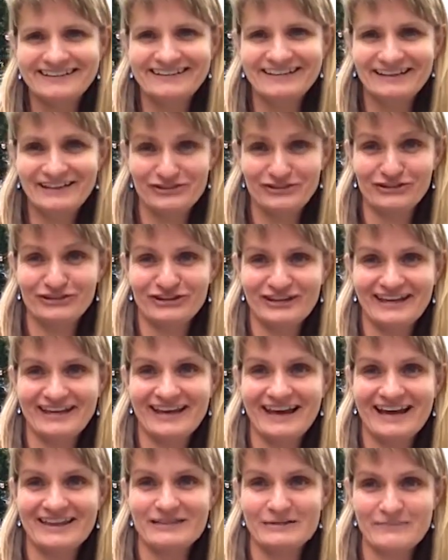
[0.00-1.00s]
that you're looking
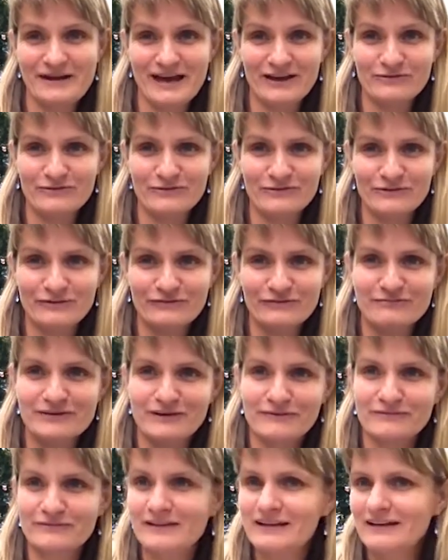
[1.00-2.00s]
at in the back corner of my,
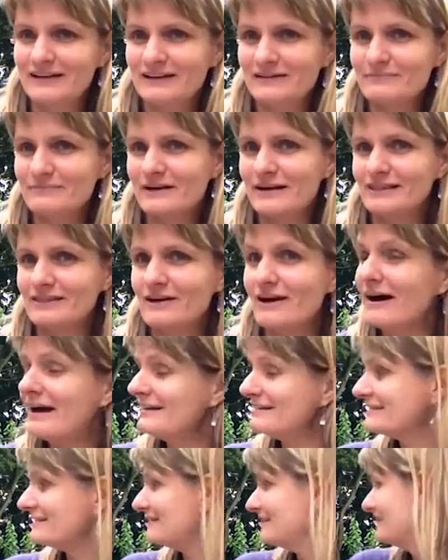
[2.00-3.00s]
my
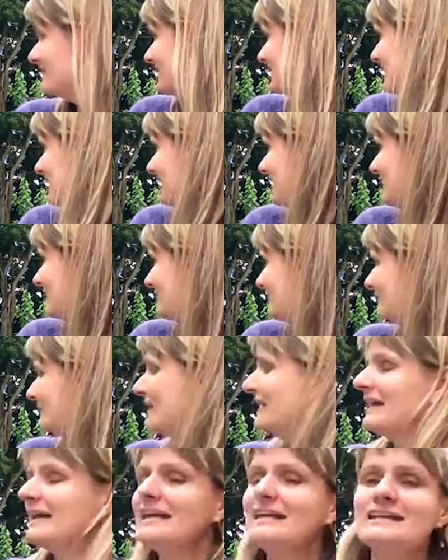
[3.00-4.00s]
lot. Um,
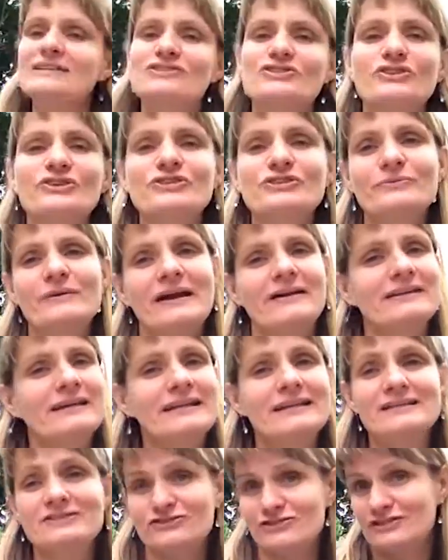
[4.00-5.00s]
it is turned around. It
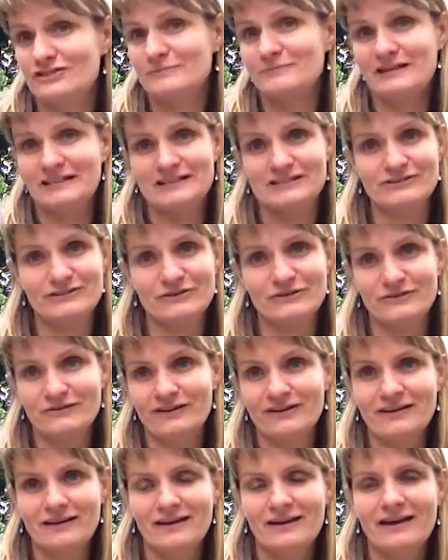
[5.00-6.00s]
is just a big stone.
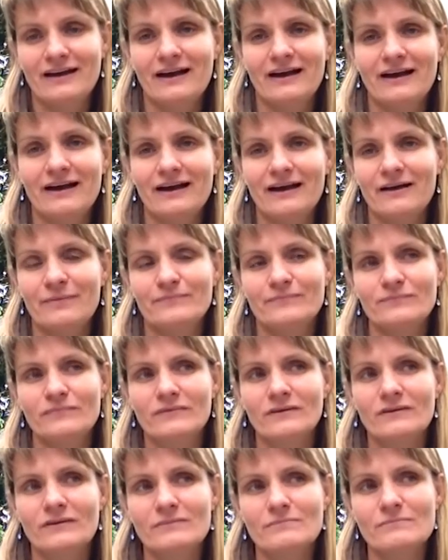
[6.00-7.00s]
Um,
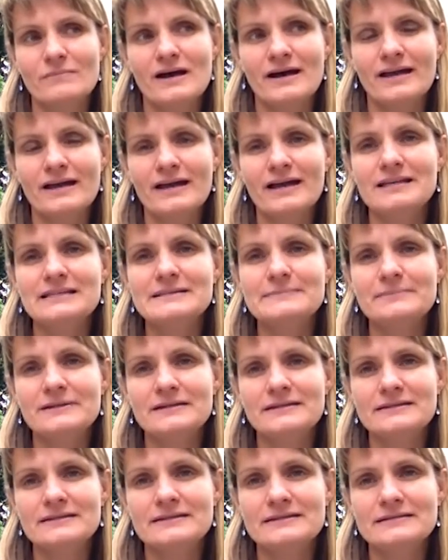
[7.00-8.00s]
my
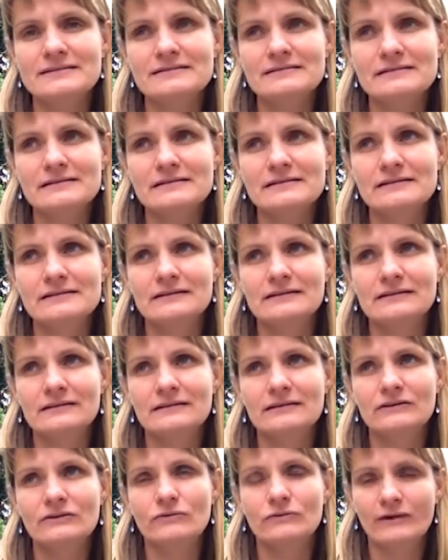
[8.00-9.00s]
husband's
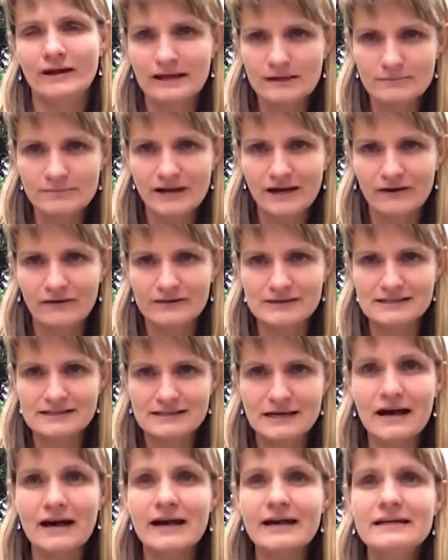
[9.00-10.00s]
grandparents
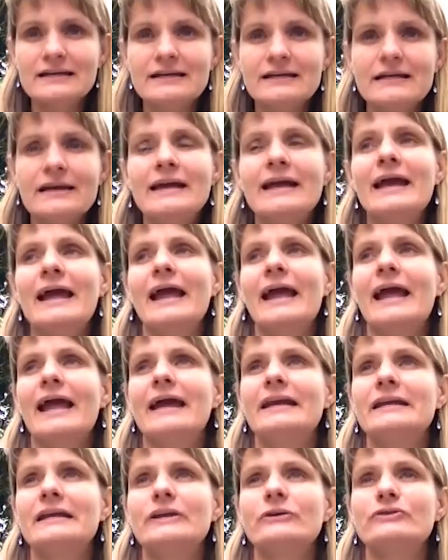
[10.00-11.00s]
died,
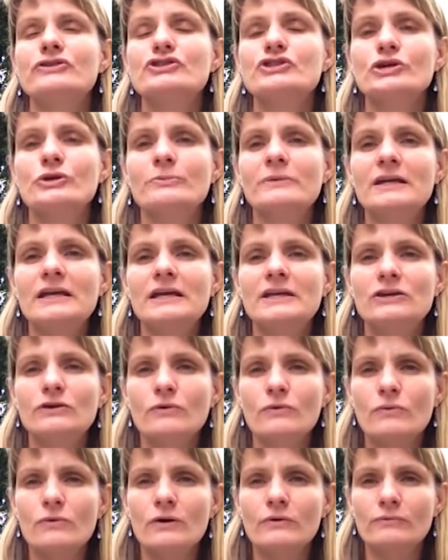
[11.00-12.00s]
and here in Germany
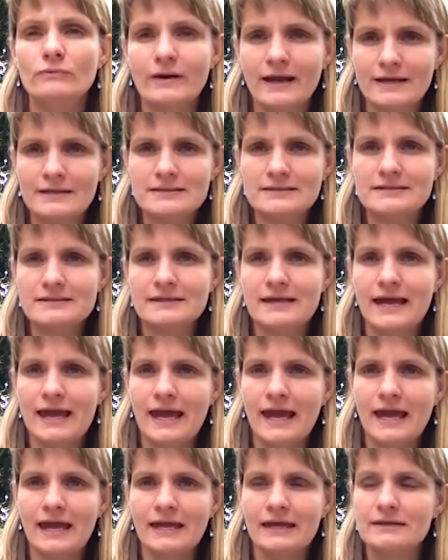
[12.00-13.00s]
you rent
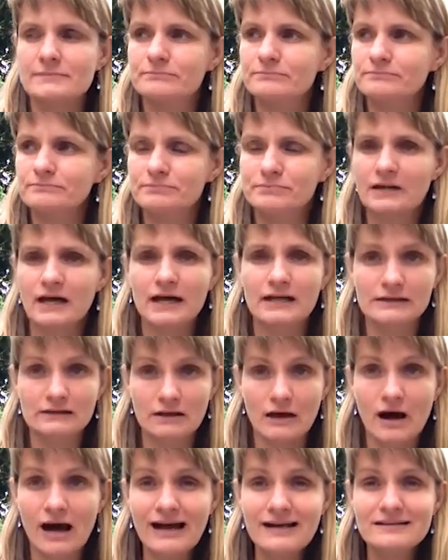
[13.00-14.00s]
a, a
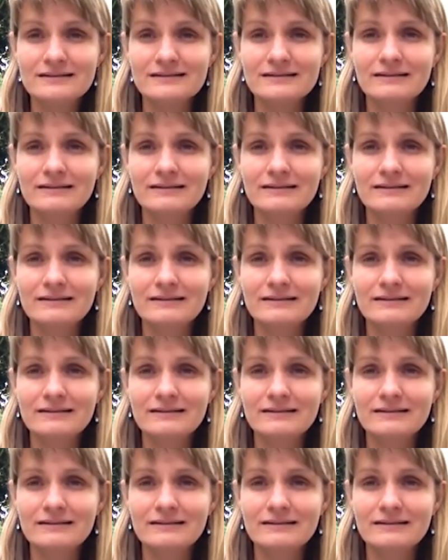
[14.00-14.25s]
lot